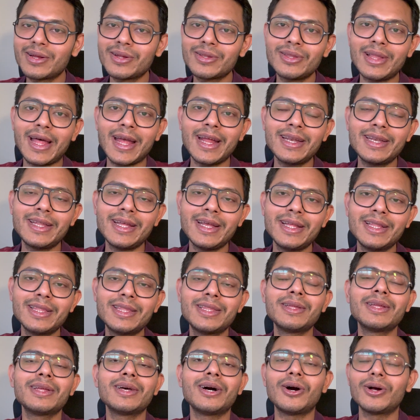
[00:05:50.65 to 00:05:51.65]
19th,
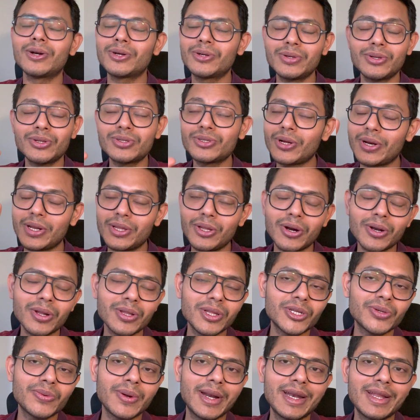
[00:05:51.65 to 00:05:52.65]
or sorry, not on
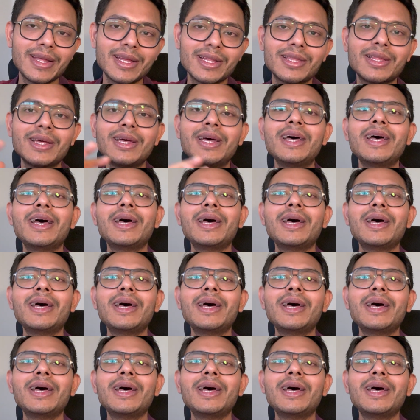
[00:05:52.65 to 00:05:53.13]
the 20th,